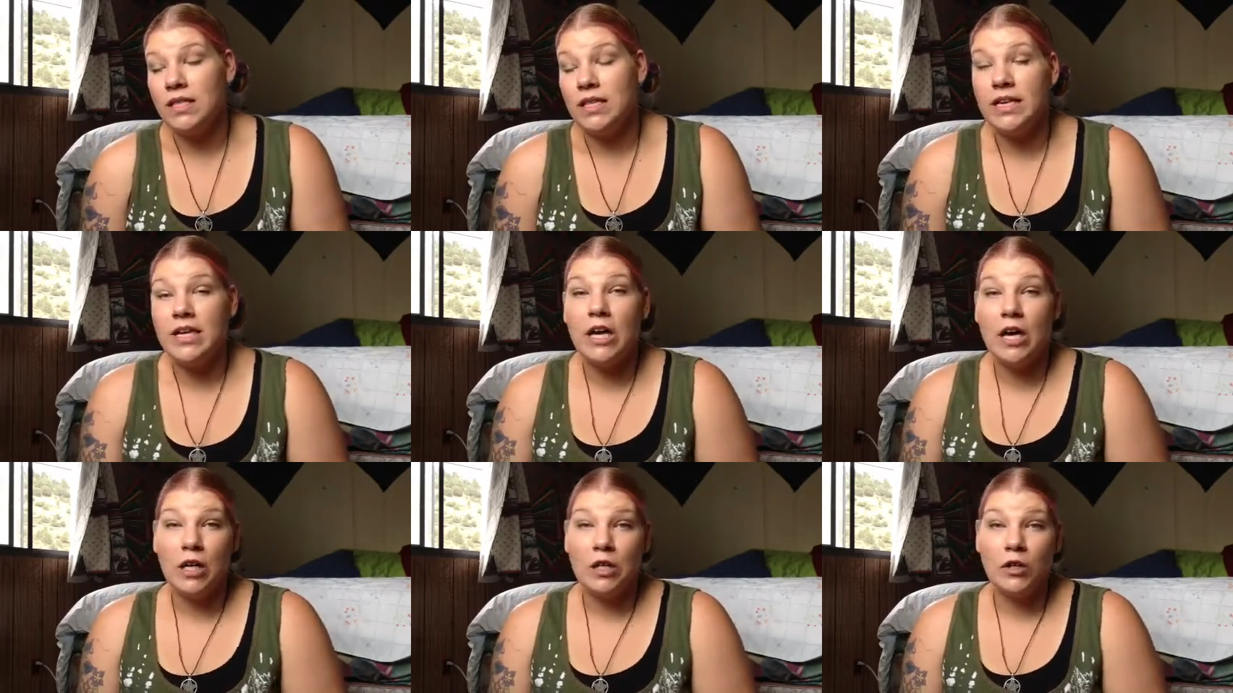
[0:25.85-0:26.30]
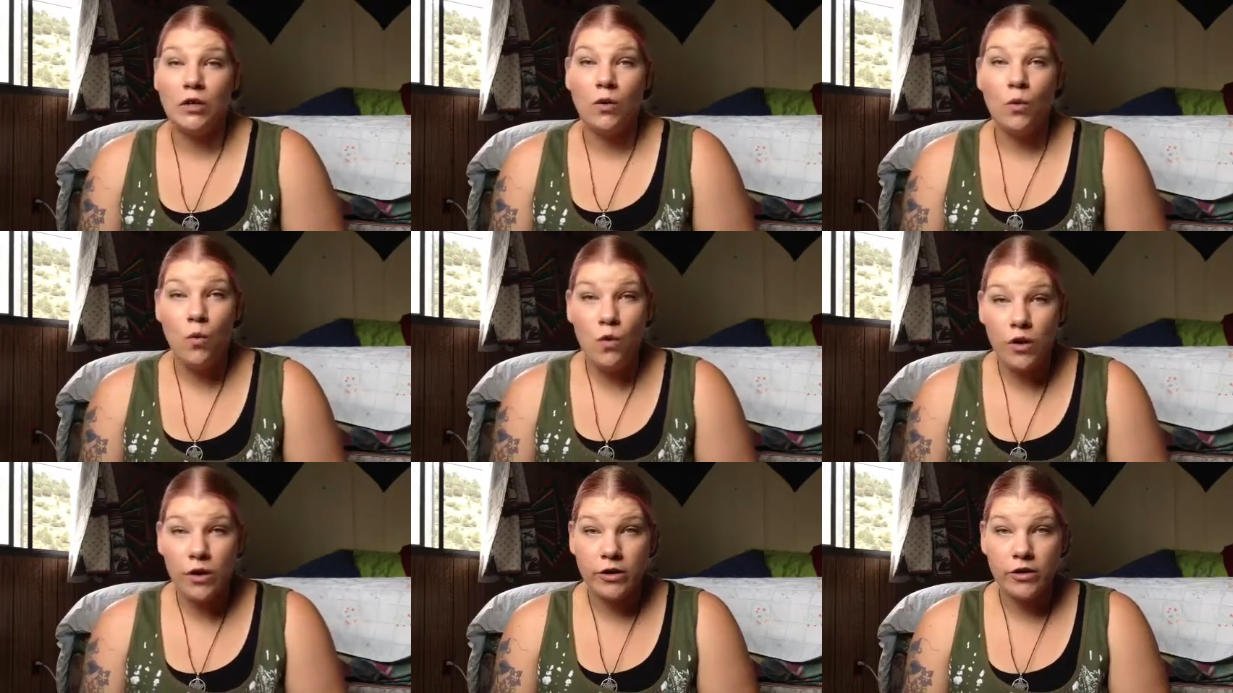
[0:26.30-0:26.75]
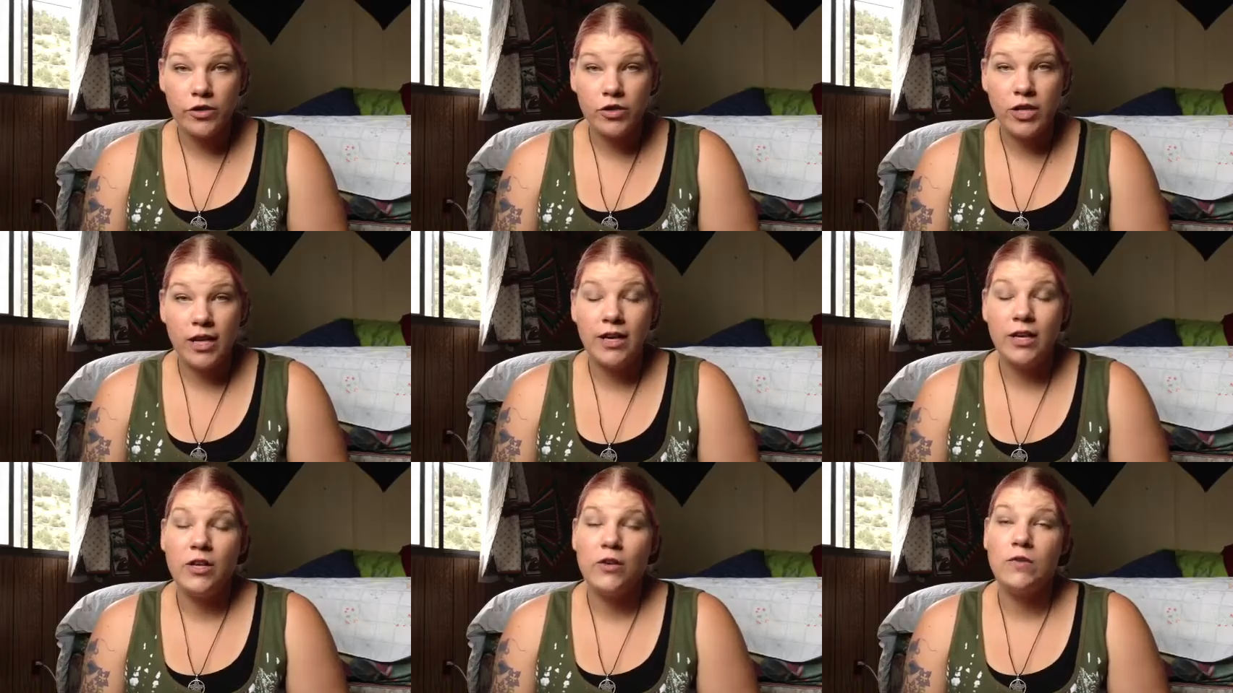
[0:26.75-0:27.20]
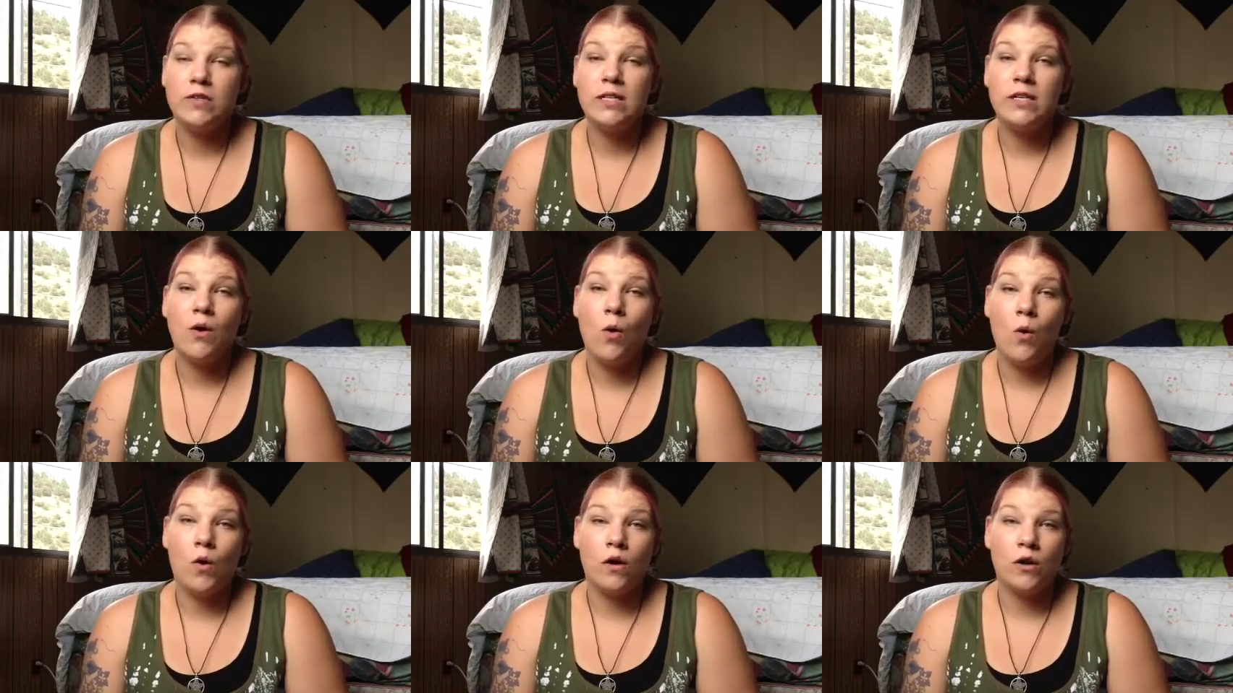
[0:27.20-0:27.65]
the color orange and
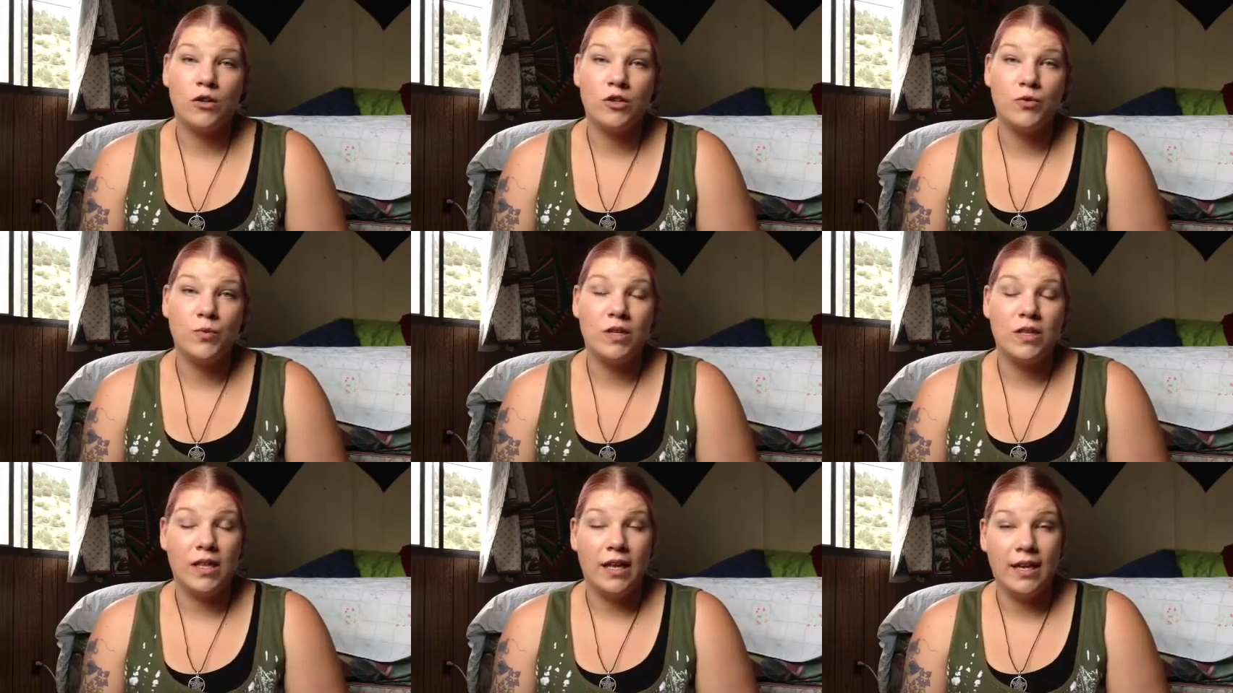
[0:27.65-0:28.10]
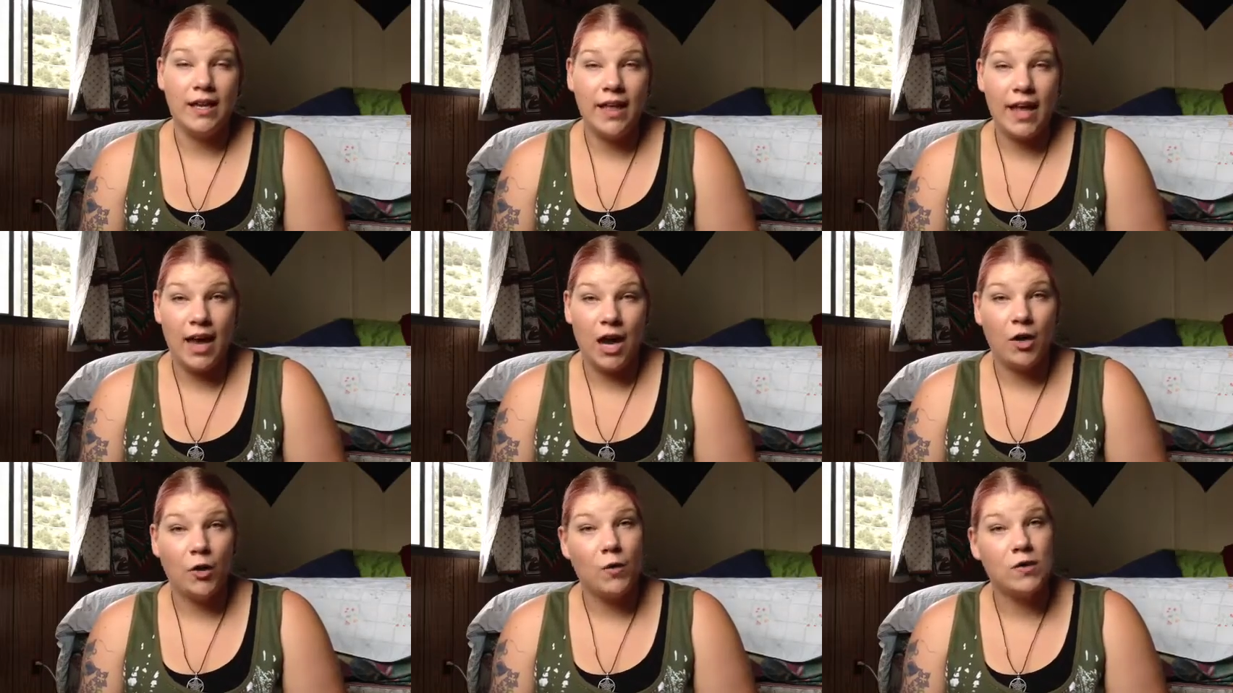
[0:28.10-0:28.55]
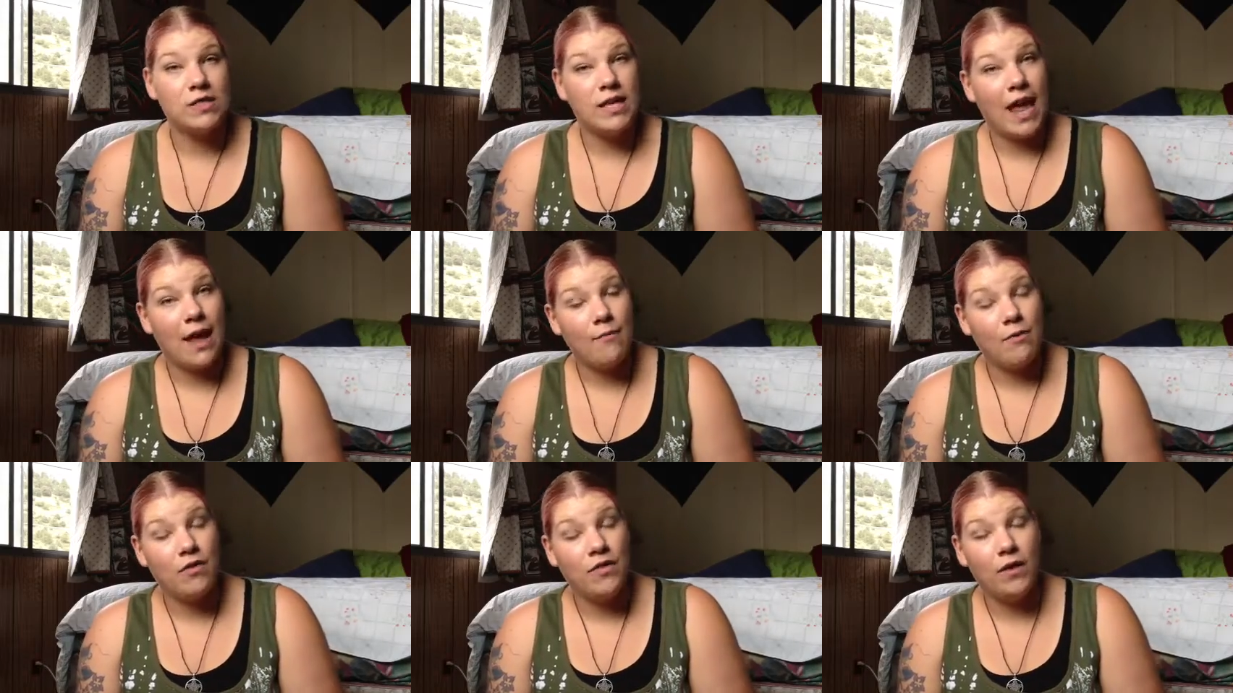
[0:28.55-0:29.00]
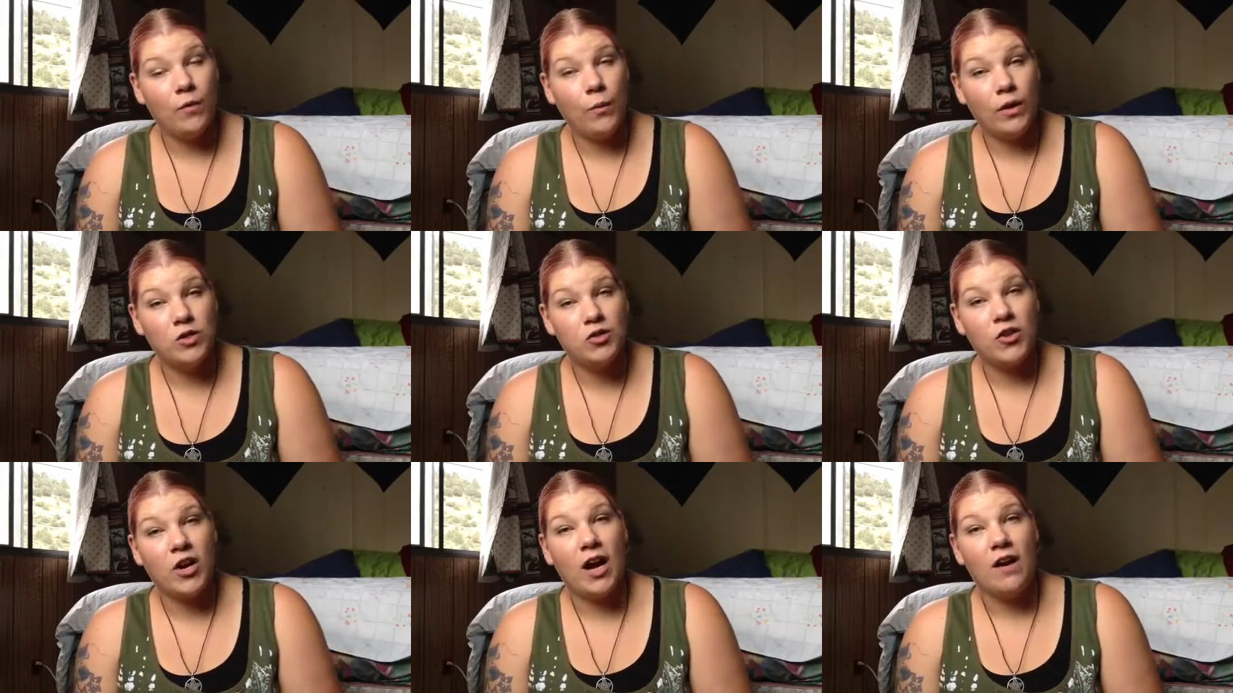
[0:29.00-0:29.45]
using orange within candles and within
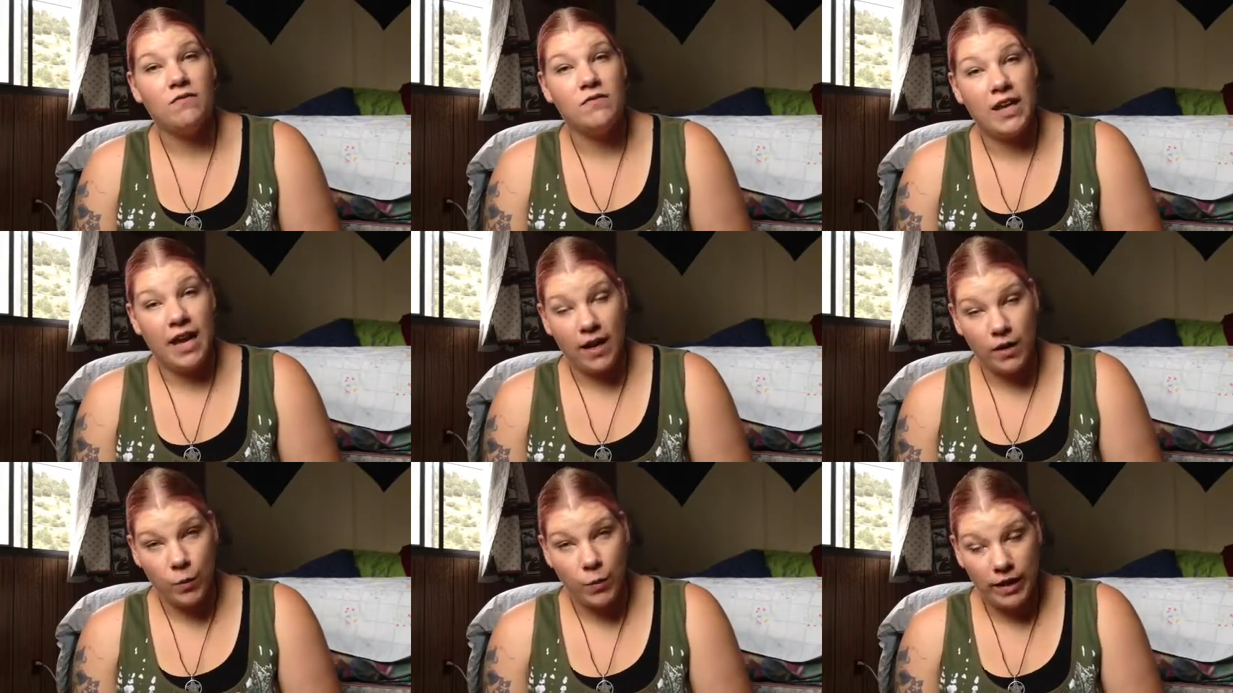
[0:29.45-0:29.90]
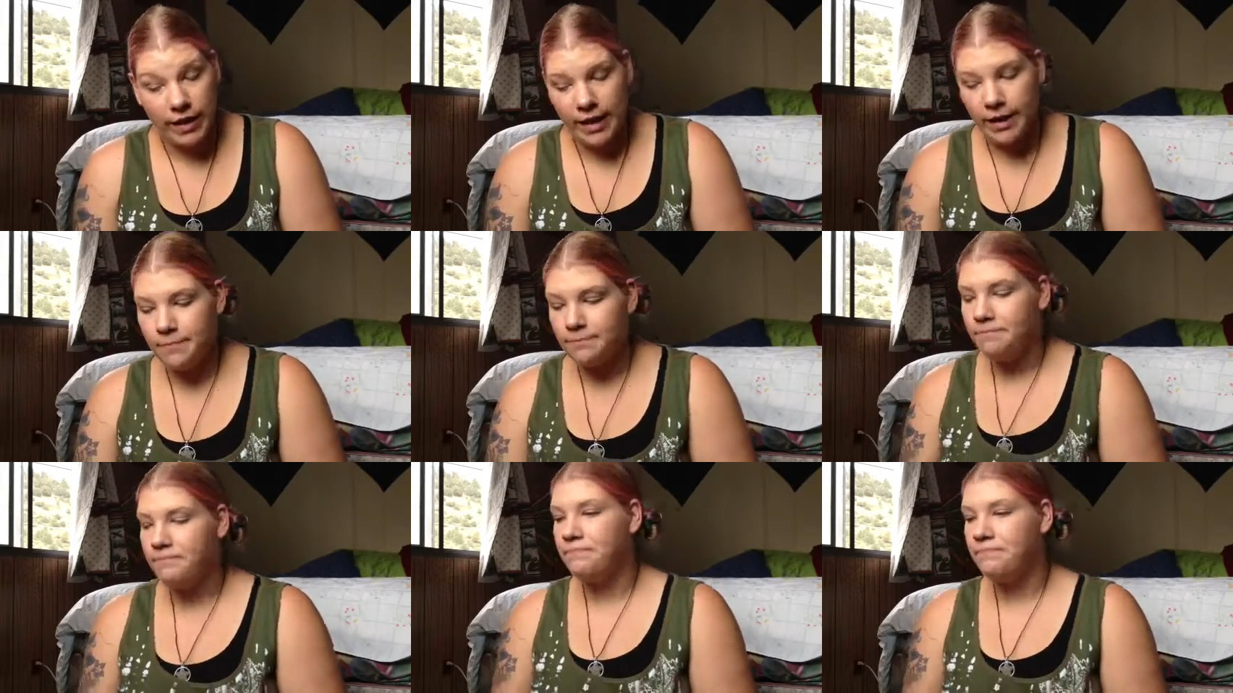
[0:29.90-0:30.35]
witchcraft and Wicca.